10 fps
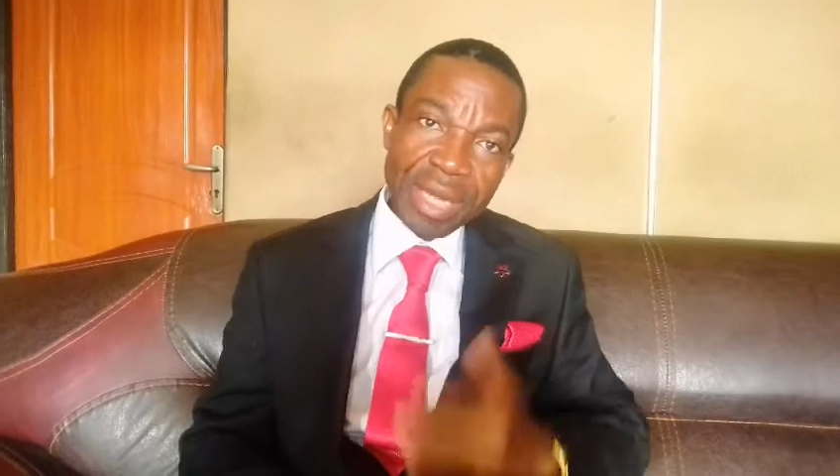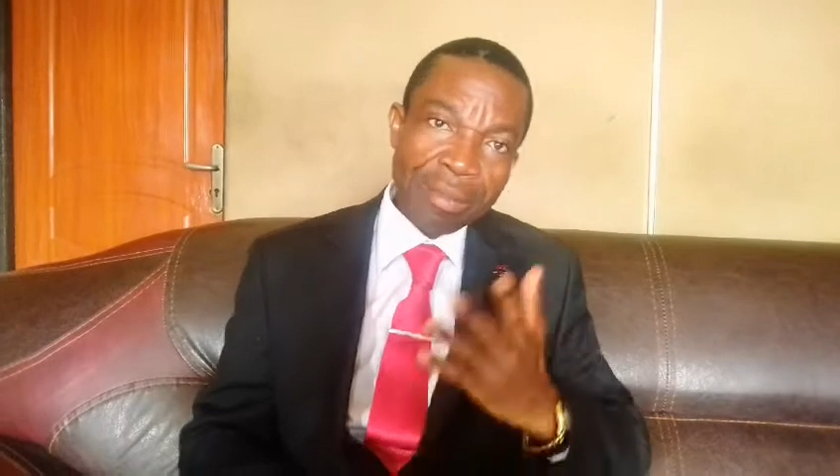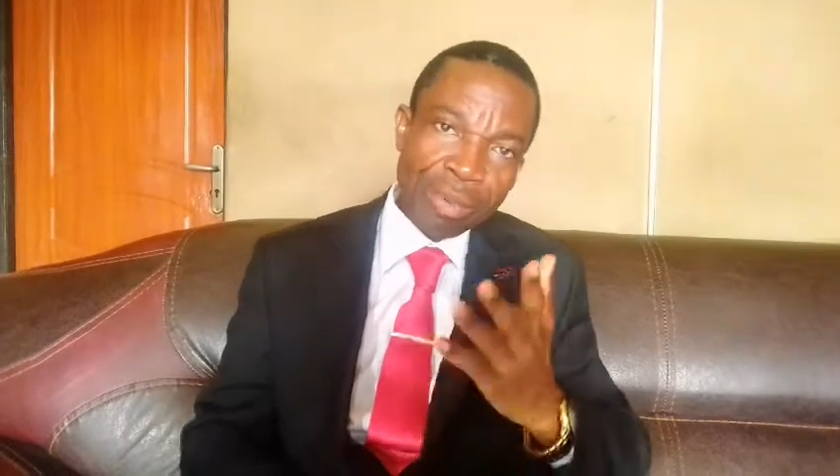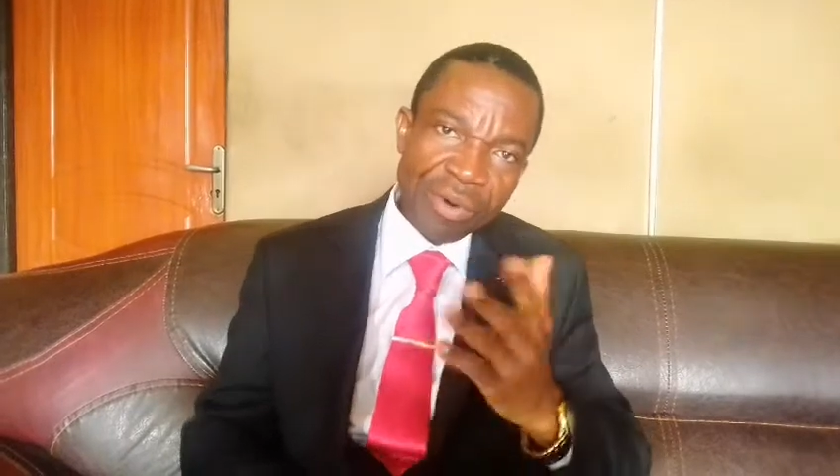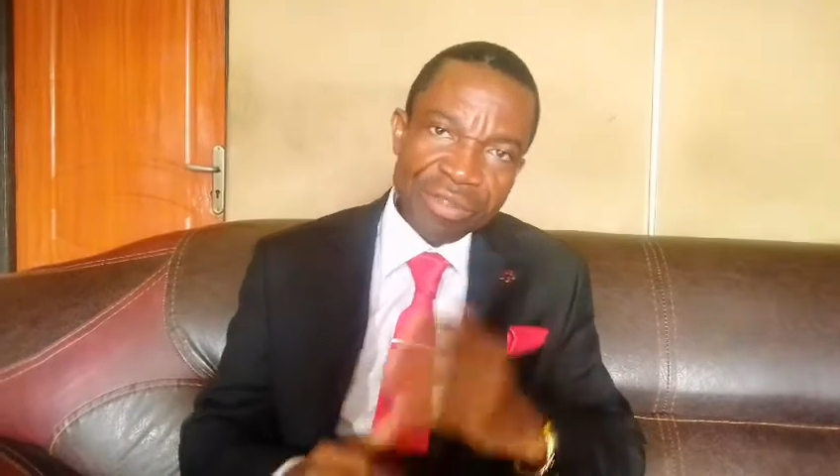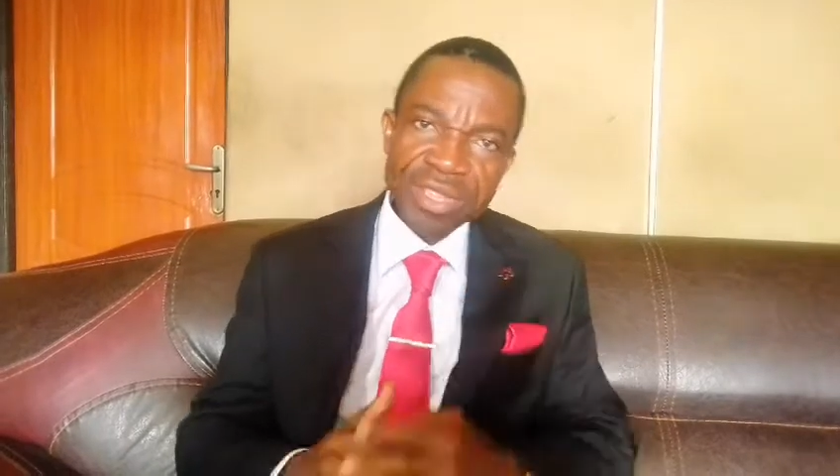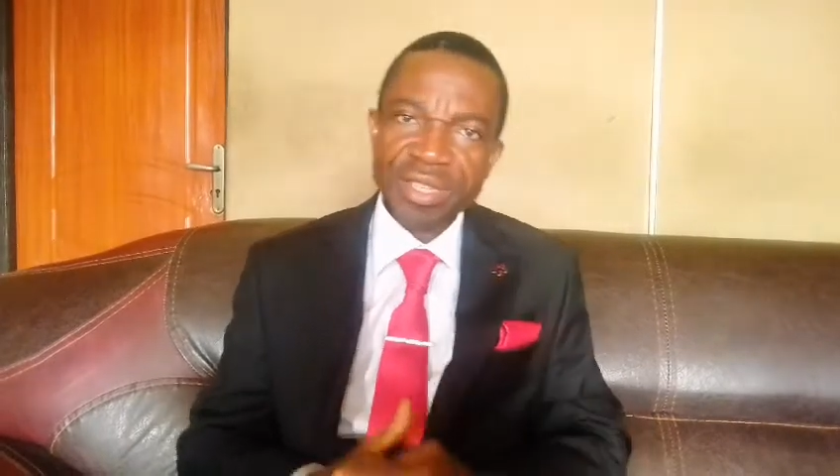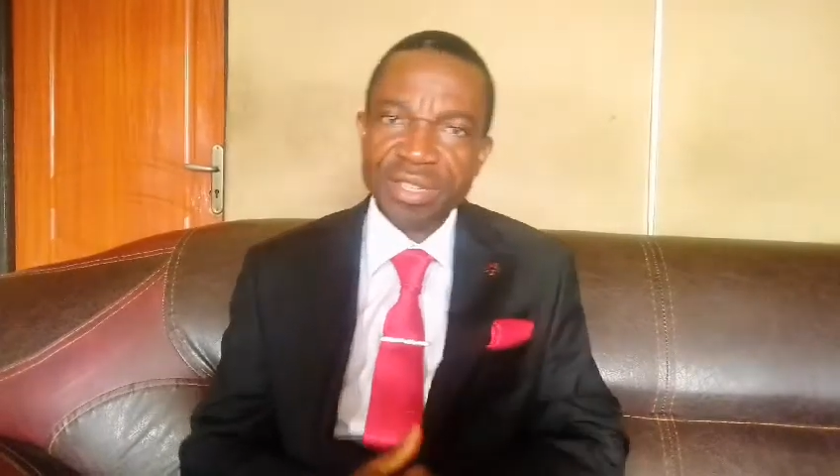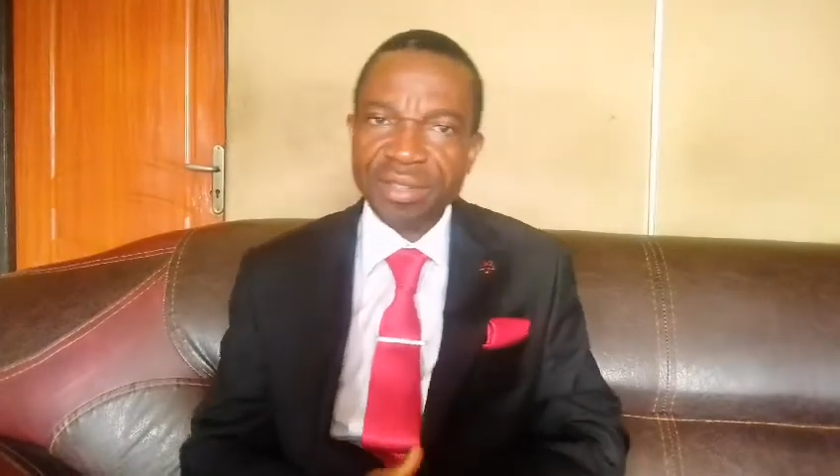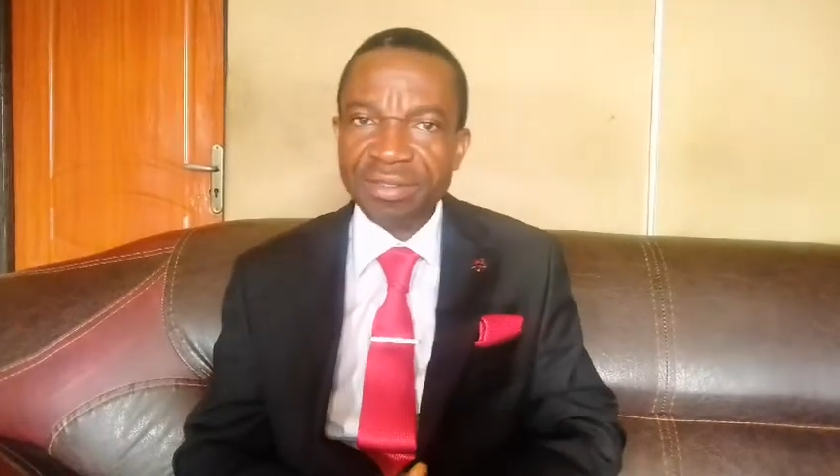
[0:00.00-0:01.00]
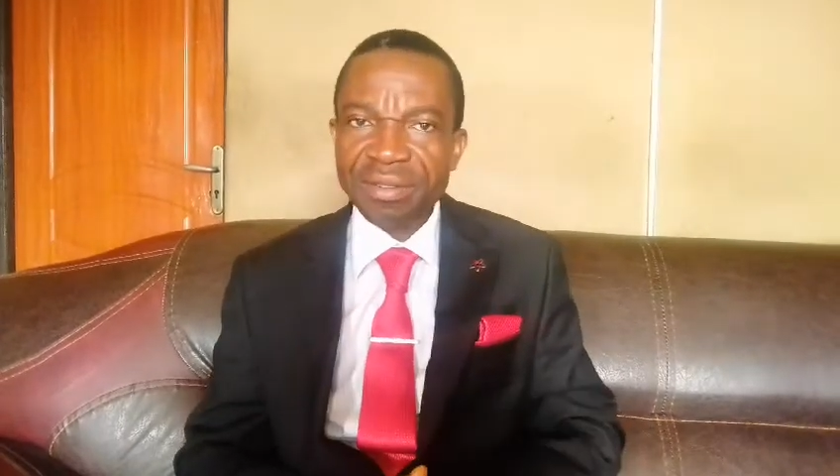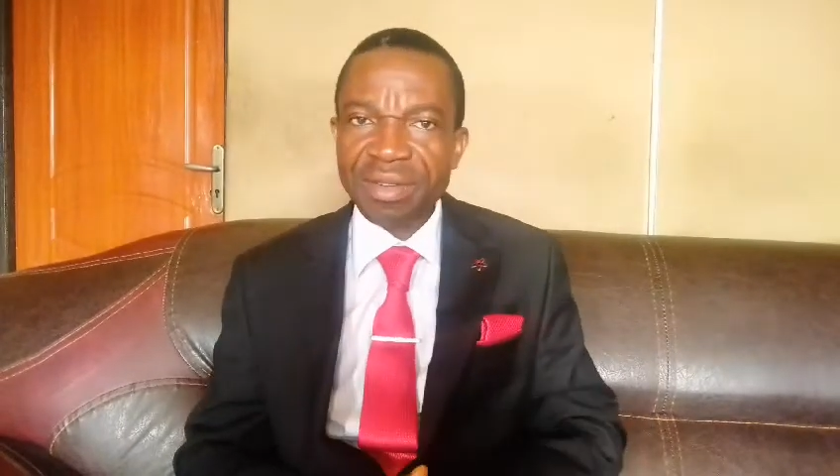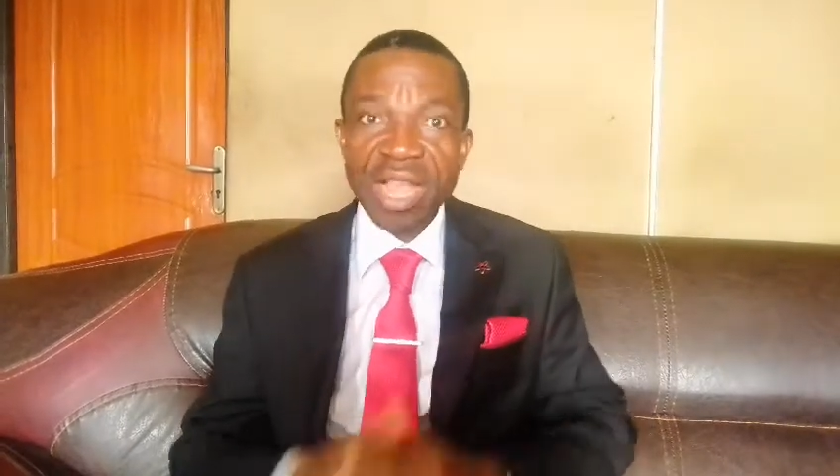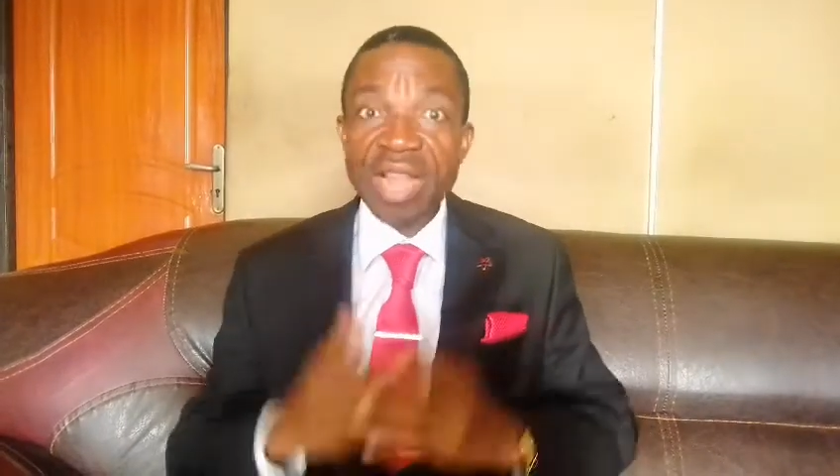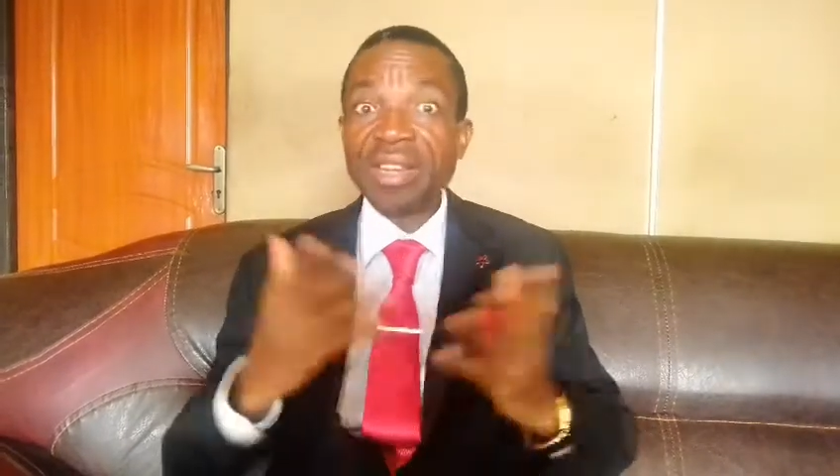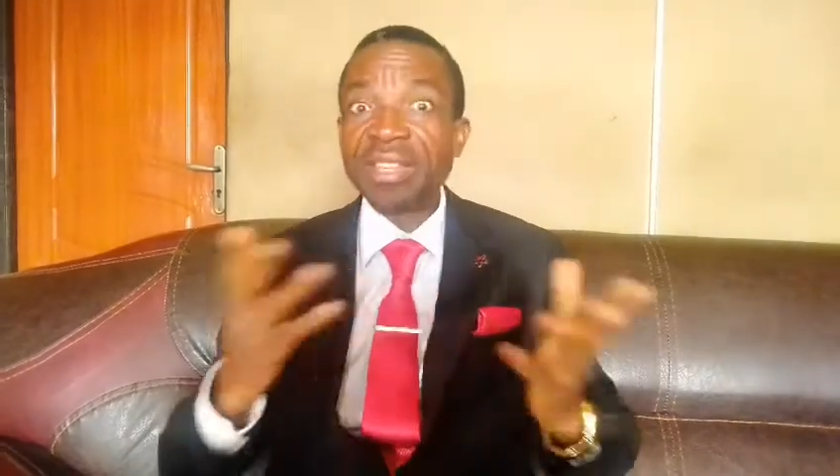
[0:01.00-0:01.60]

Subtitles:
a province, a